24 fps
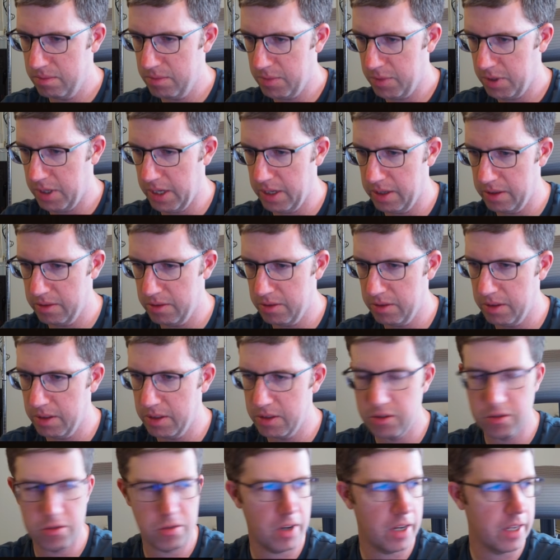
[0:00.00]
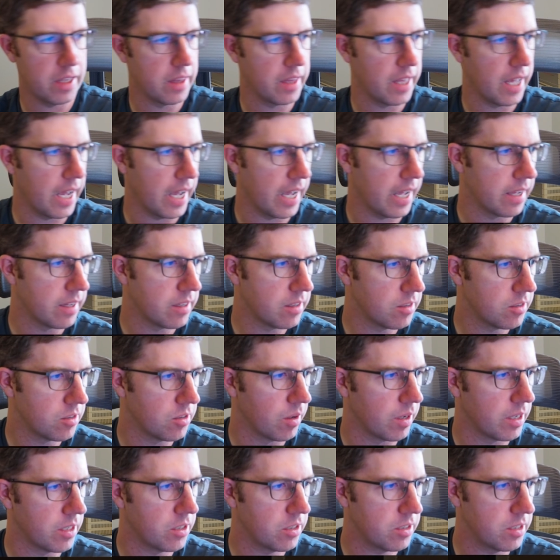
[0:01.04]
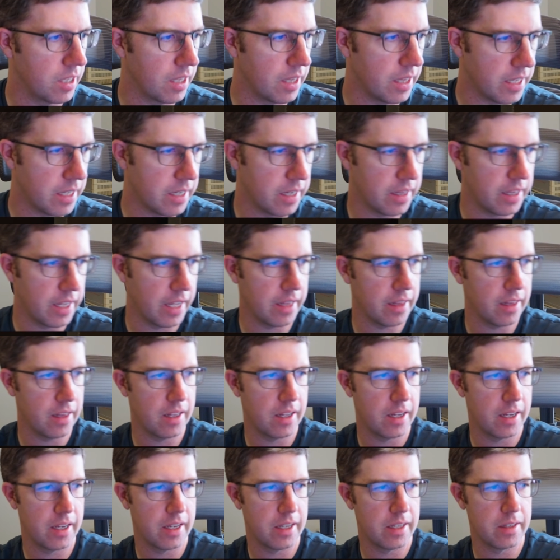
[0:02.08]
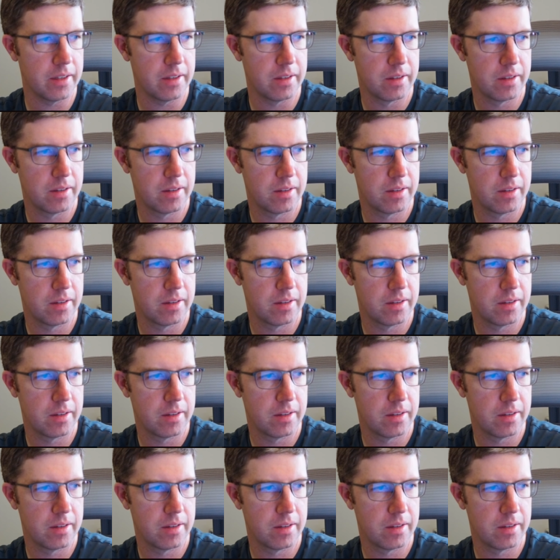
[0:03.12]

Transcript: Okay, so let's try that. So I just deleted that line.